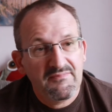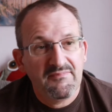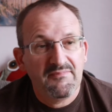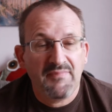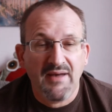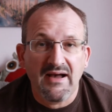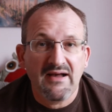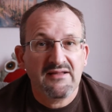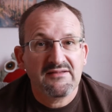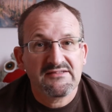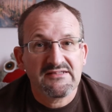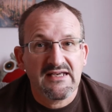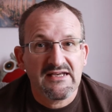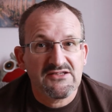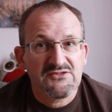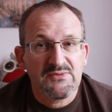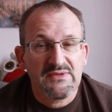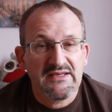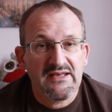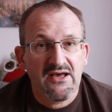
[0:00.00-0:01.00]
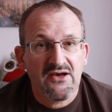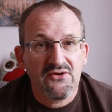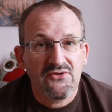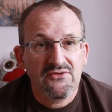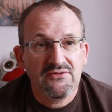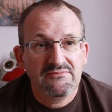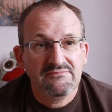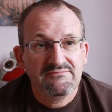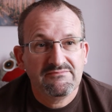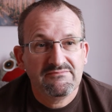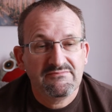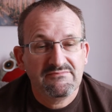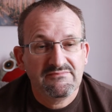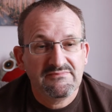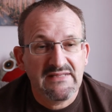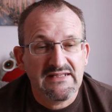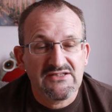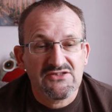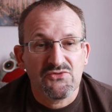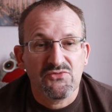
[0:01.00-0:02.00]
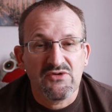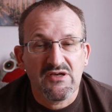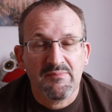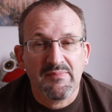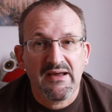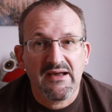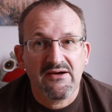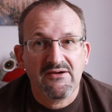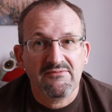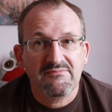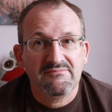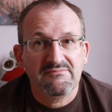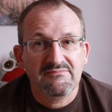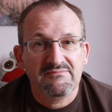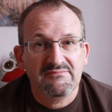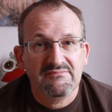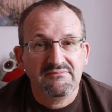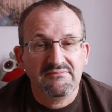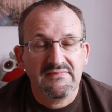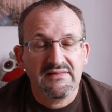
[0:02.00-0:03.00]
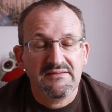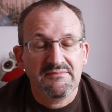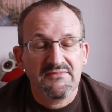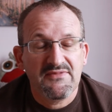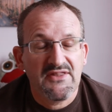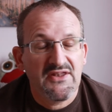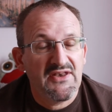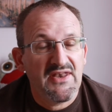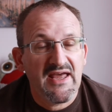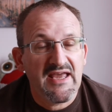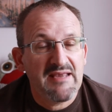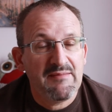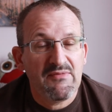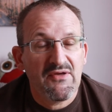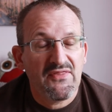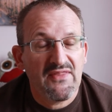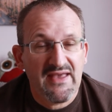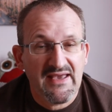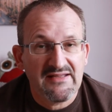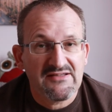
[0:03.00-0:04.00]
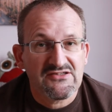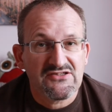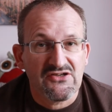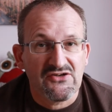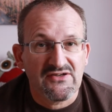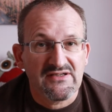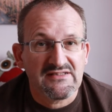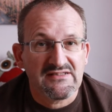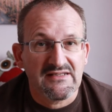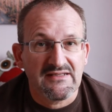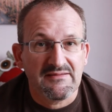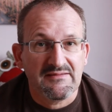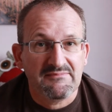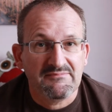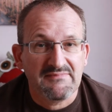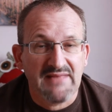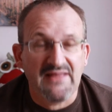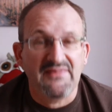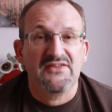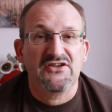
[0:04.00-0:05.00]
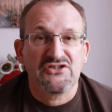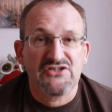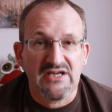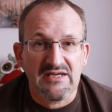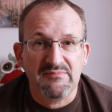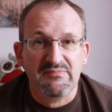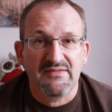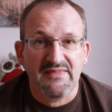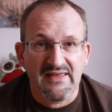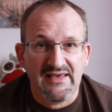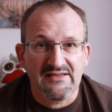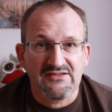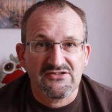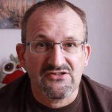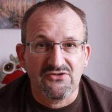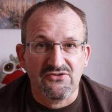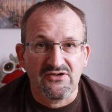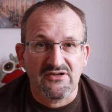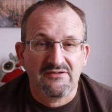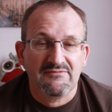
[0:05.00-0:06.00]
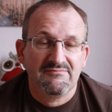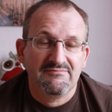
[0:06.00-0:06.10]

But as we know, it's all about the name on the headstock, isn't it? And the shape of the headstock.